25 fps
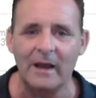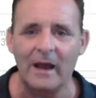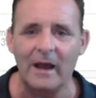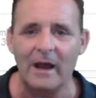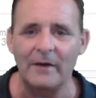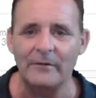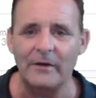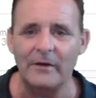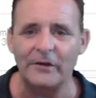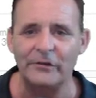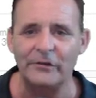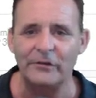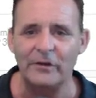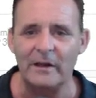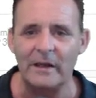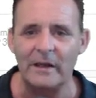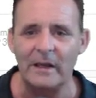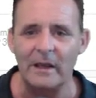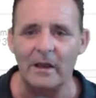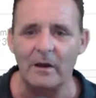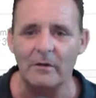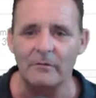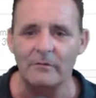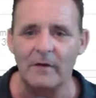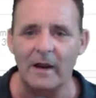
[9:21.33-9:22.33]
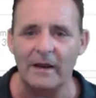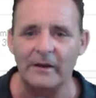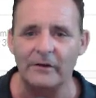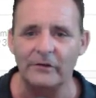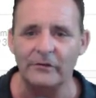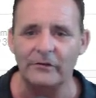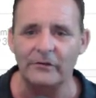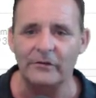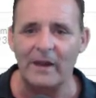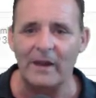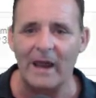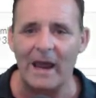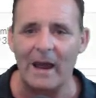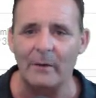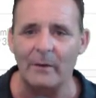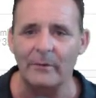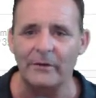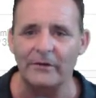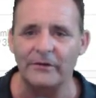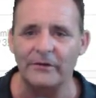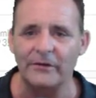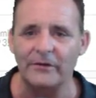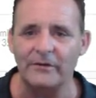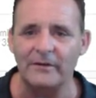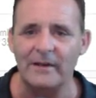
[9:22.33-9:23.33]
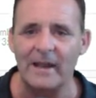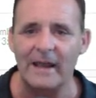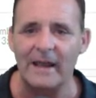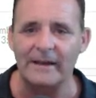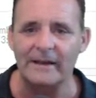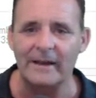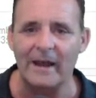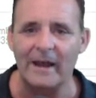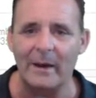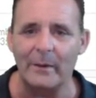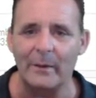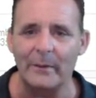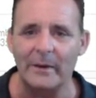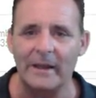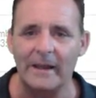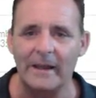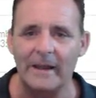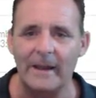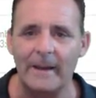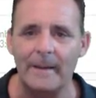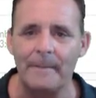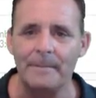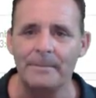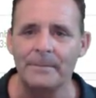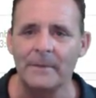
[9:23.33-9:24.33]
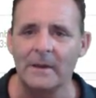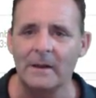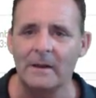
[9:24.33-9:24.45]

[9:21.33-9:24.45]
I've actually arranged how this is laid out here.